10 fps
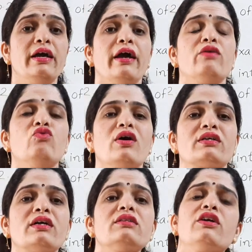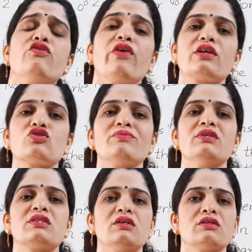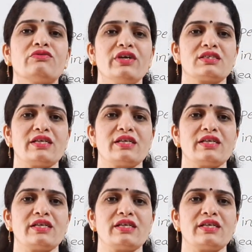And what are the effects of these earthquakes